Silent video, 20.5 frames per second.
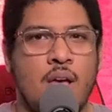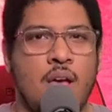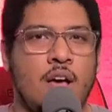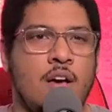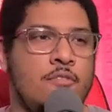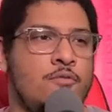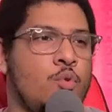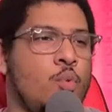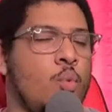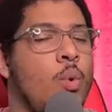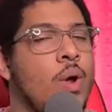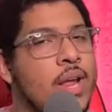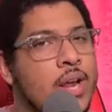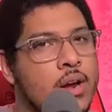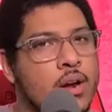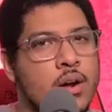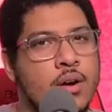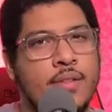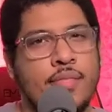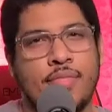of
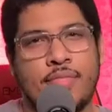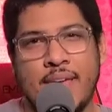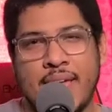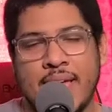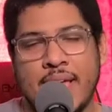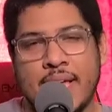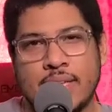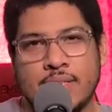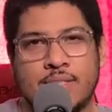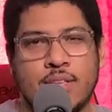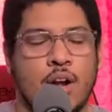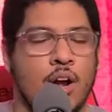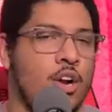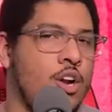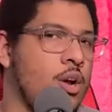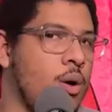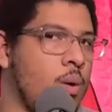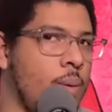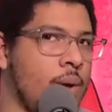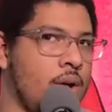weird things that are
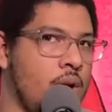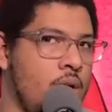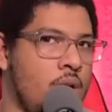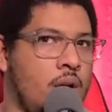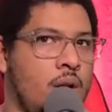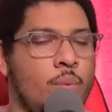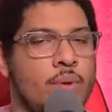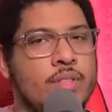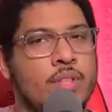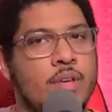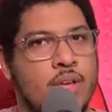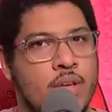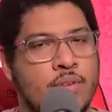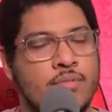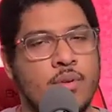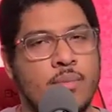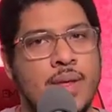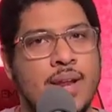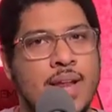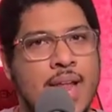going on with the
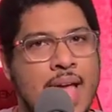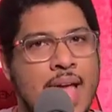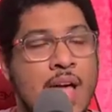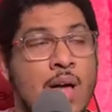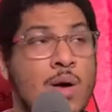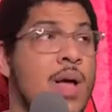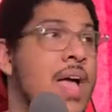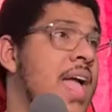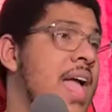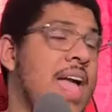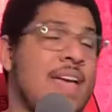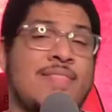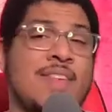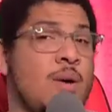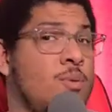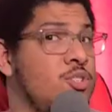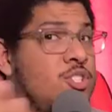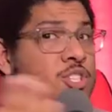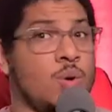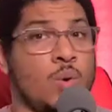government now and that
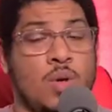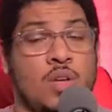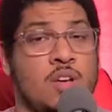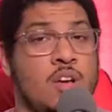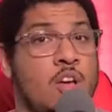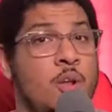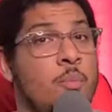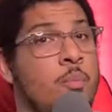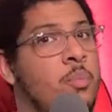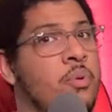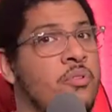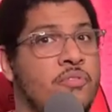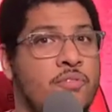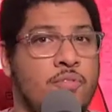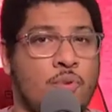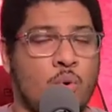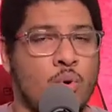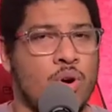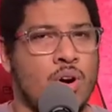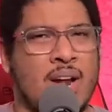was going on
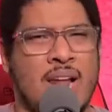before,